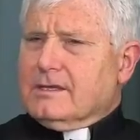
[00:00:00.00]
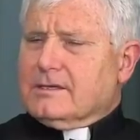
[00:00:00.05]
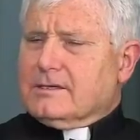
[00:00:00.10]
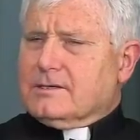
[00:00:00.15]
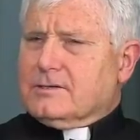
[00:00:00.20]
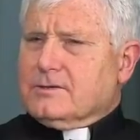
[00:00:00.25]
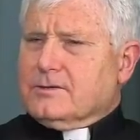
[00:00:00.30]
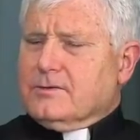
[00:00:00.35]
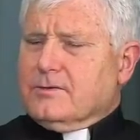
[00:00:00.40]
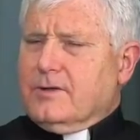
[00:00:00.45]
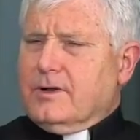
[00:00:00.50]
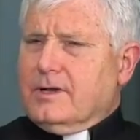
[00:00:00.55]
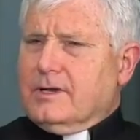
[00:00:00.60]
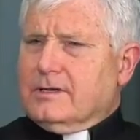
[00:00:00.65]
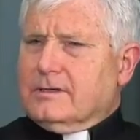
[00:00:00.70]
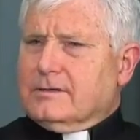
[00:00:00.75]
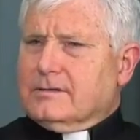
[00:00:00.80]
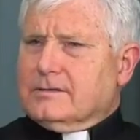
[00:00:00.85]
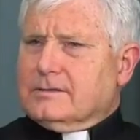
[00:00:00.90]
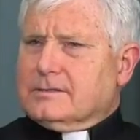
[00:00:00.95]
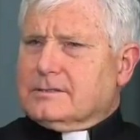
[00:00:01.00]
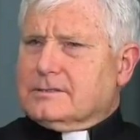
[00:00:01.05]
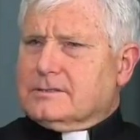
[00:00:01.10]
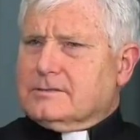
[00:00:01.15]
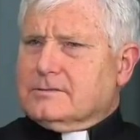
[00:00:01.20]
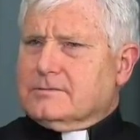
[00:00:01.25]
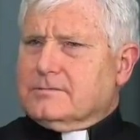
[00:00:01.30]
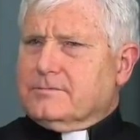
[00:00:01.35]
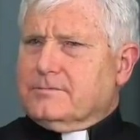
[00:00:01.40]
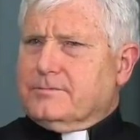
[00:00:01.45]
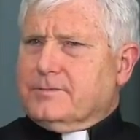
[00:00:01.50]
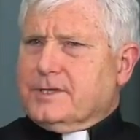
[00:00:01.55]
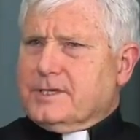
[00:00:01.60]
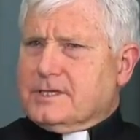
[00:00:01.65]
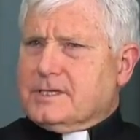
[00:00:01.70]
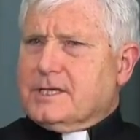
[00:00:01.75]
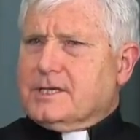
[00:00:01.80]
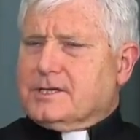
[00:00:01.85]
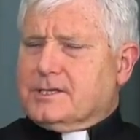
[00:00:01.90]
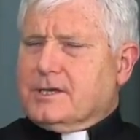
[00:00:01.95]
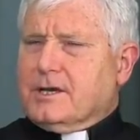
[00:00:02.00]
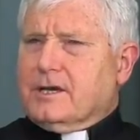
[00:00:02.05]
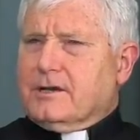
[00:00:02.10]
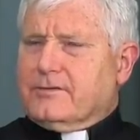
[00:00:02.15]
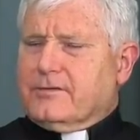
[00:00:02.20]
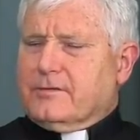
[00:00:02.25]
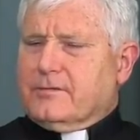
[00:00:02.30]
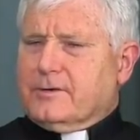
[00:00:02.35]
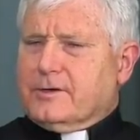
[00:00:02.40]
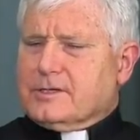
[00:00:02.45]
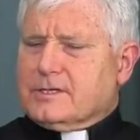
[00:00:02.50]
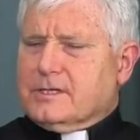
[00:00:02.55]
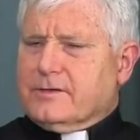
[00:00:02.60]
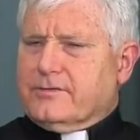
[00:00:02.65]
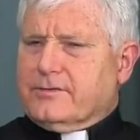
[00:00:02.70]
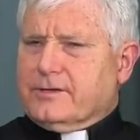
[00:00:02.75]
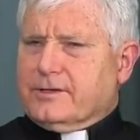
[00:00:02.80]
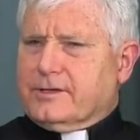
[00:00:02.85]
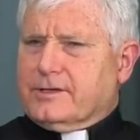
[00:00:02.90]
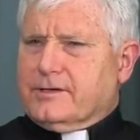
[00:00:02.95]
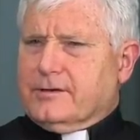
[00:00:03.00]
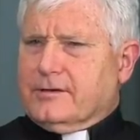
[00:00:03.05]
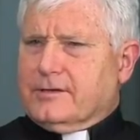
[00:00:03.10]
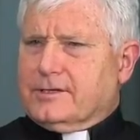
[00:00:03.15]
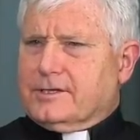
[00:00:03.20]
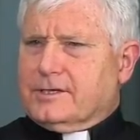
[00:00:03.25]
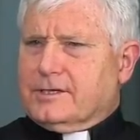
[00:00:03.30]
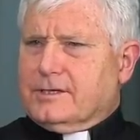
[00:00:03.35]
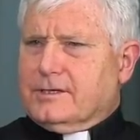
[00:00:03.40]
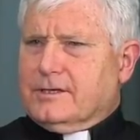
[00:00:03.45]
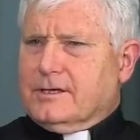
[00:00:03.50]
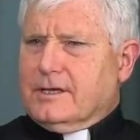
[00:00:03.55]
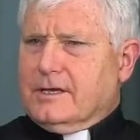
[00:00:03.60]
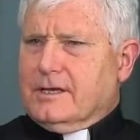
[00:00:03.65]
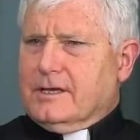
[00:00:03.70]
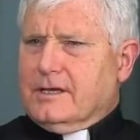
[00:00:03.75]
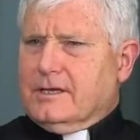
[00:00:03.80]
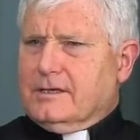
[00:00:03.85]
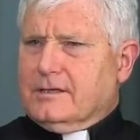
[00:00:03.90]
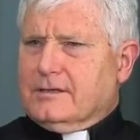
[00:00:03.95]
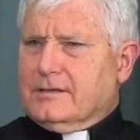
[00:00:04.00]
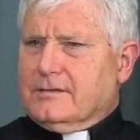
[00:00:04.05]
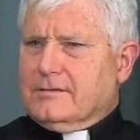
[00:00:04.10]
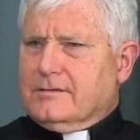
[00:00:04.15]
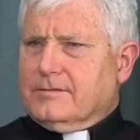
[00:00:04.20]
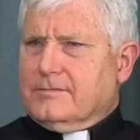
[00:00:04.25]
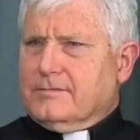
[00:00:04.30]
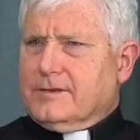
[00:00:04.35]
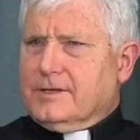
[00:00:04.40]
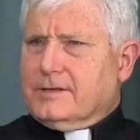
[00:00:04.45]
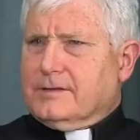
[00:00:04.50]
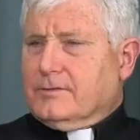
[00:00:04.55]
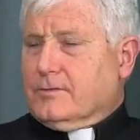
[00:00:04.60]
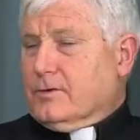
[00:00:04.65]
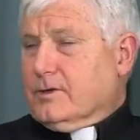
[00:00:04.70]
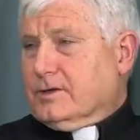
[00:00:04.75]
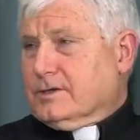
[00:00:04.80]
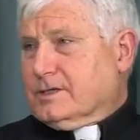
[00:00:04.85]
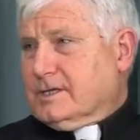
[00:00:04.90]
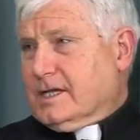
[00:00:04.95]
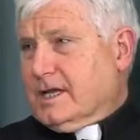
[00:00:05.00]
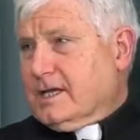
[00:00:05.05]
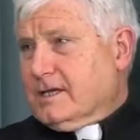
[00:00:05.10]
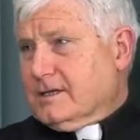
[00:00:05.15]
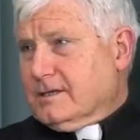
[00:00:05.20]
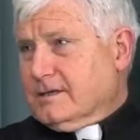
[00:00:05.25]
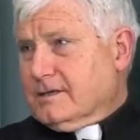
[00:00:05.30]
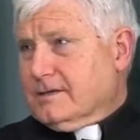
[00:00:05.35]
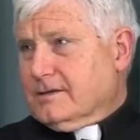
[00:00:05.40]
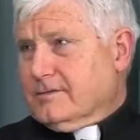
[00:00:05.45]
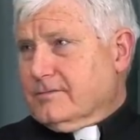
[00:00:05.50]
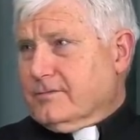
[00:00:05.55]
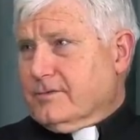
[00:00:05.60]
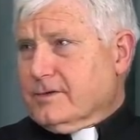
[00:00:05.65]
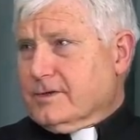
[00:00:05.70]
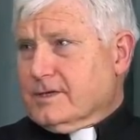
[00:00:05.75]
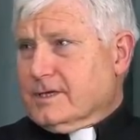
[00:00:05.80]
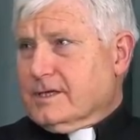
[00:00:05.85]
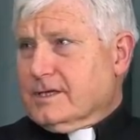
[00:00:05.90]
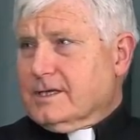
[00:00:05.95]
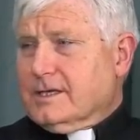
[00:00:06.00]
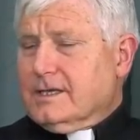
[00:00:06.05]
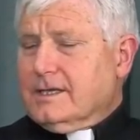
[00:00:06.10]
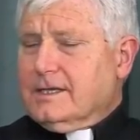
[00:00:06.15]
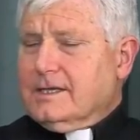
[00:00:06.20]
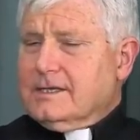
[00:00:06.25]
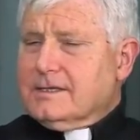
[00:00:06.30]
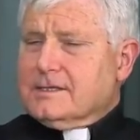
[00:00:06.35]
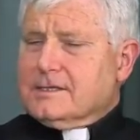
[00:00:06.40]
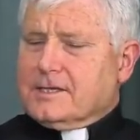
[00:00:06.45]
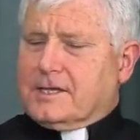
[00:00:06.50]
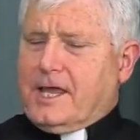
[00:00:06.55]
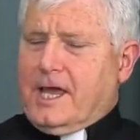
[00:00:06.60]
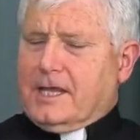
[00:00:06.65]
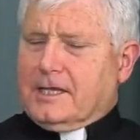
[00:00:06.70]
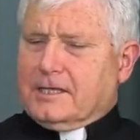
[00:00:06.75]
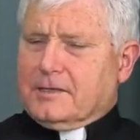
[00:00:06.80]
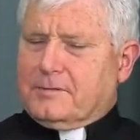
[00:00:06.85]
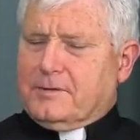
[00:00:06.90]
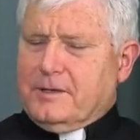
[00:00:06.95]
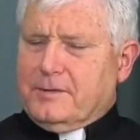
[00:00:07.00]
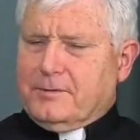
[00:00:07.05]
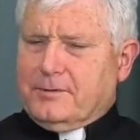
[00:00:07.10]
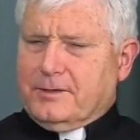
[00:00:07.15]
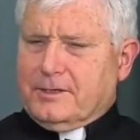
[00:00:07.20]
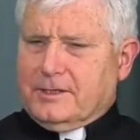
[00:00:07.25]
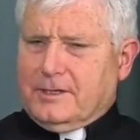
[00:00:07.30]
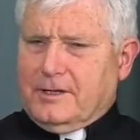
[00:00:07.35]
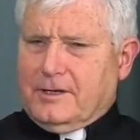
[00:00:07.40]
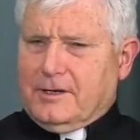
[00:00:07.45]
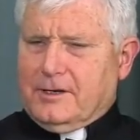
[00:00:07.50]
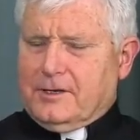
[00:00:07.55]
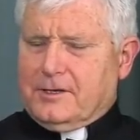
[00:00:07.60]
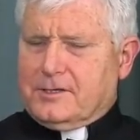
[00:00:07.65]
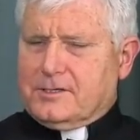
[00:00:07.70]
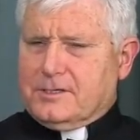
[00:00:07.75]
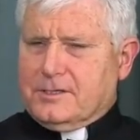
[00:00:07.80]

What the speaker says: to beseech God for mercy for the church in the world today, and for the Catholic people at large.